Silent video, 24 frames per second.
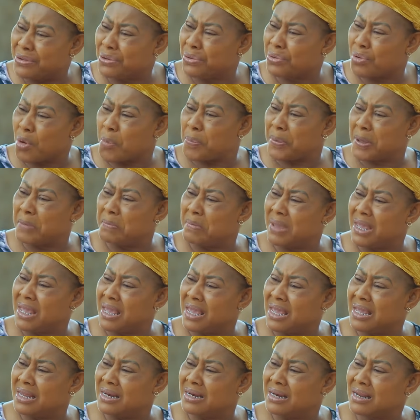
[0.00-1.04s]
are you roping me
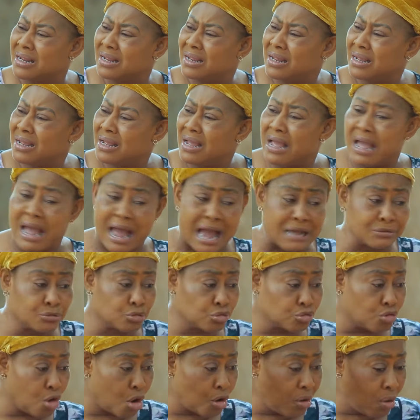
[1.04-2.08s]
in? I
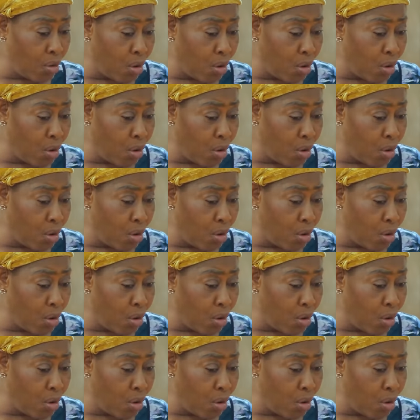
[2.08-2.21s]
do not